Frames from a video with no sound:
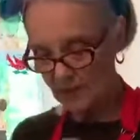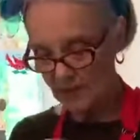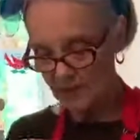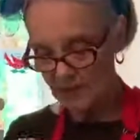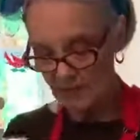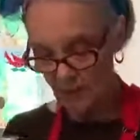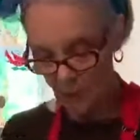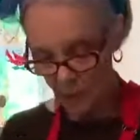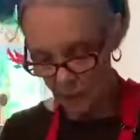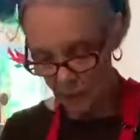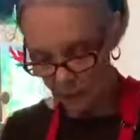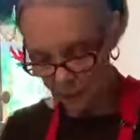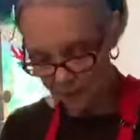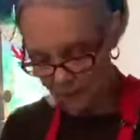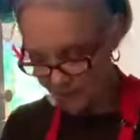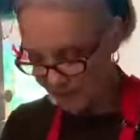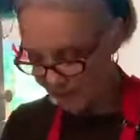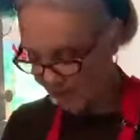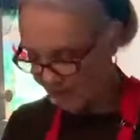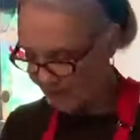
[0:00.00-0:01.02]
So
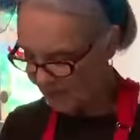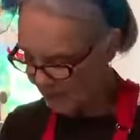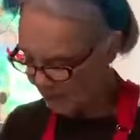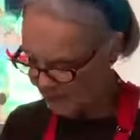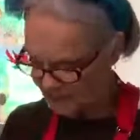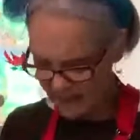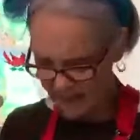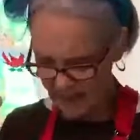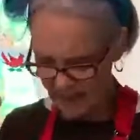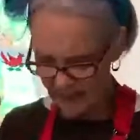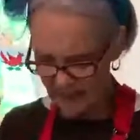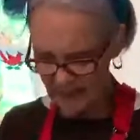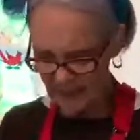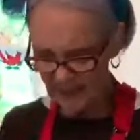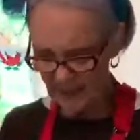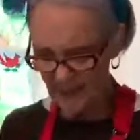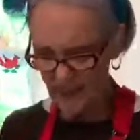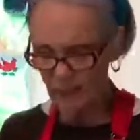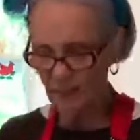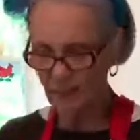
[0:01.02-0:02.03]
these things
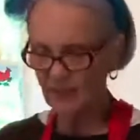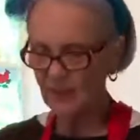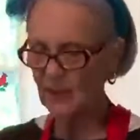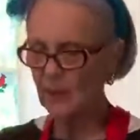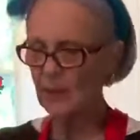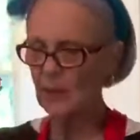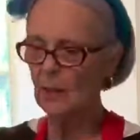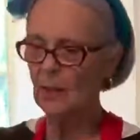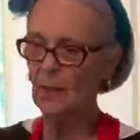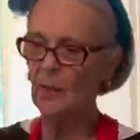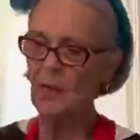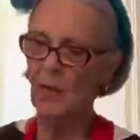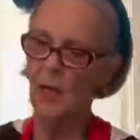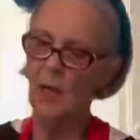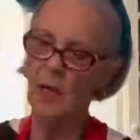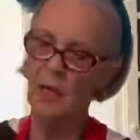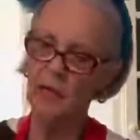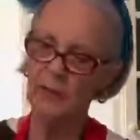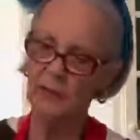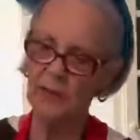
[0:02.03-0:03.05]
can be
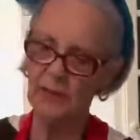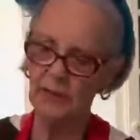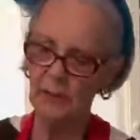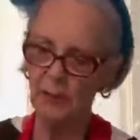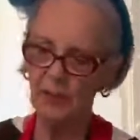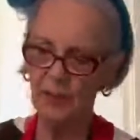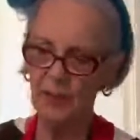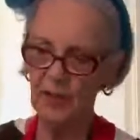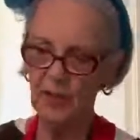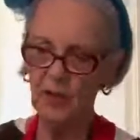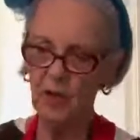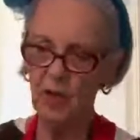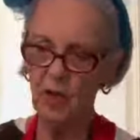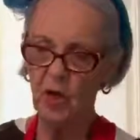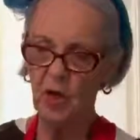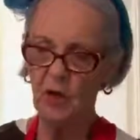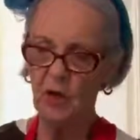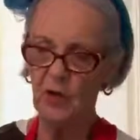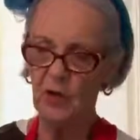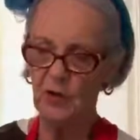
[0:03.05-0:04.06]
a little bit
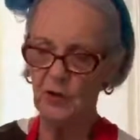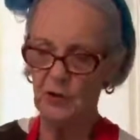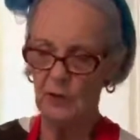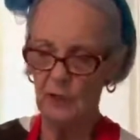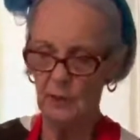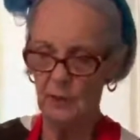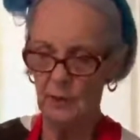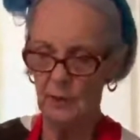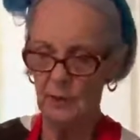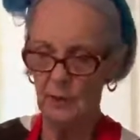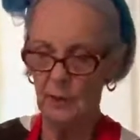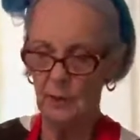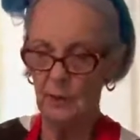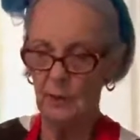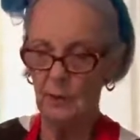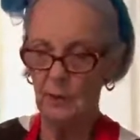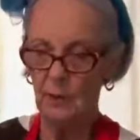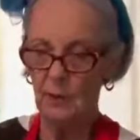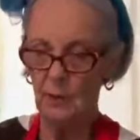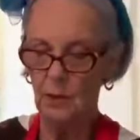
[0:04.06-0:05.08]
hard
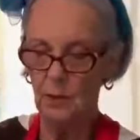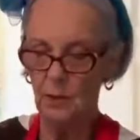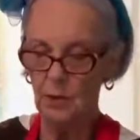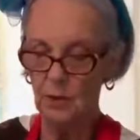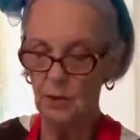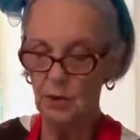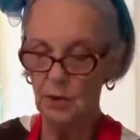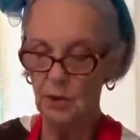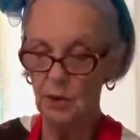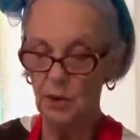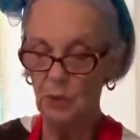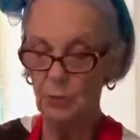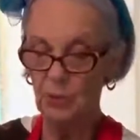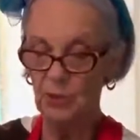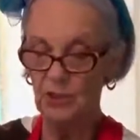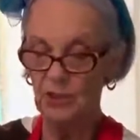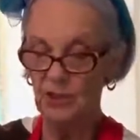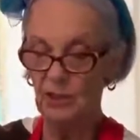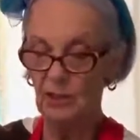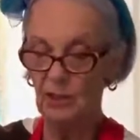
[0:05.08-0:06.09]
to
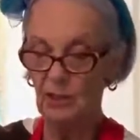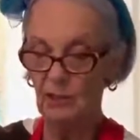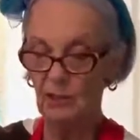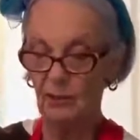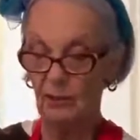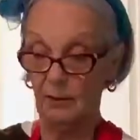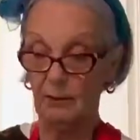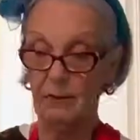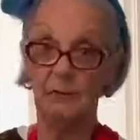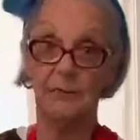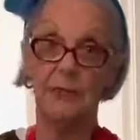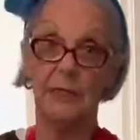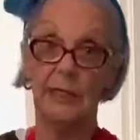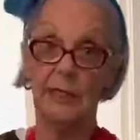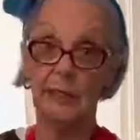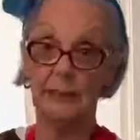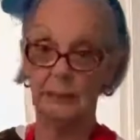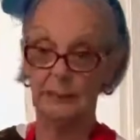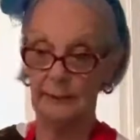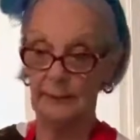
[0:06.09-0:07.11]
put together,
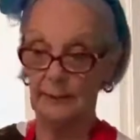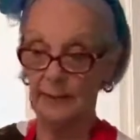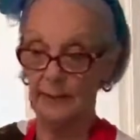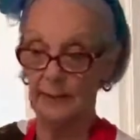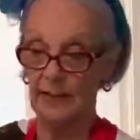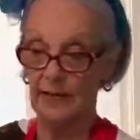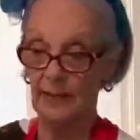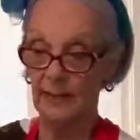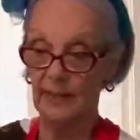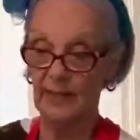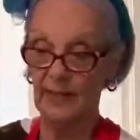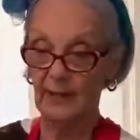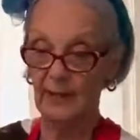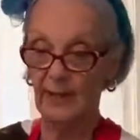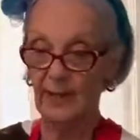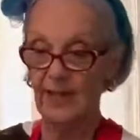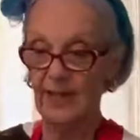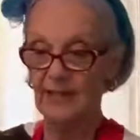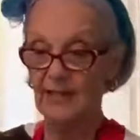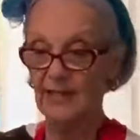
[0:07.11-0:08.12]
right? I
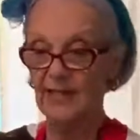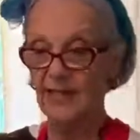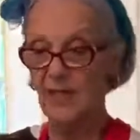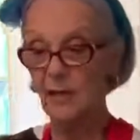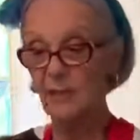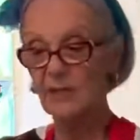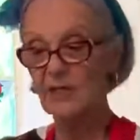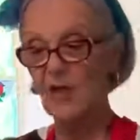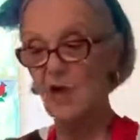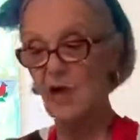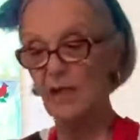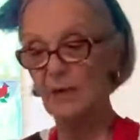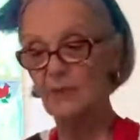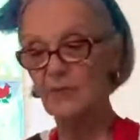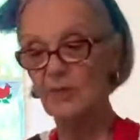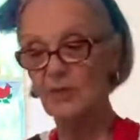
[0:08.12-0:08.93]
mean, sometimes